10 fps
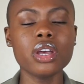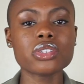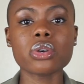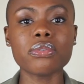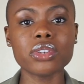
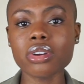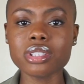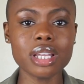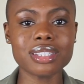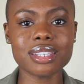So if your
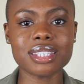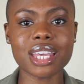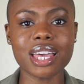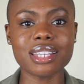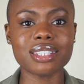sentence
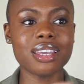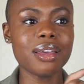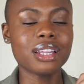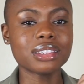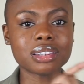says,
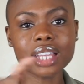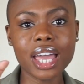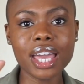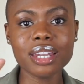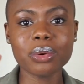
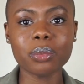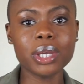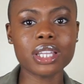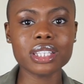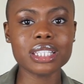led
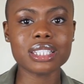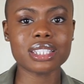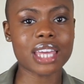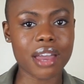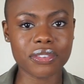weekly
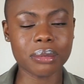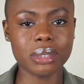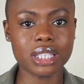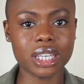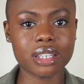staffing
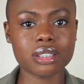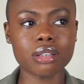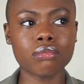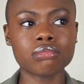meetings,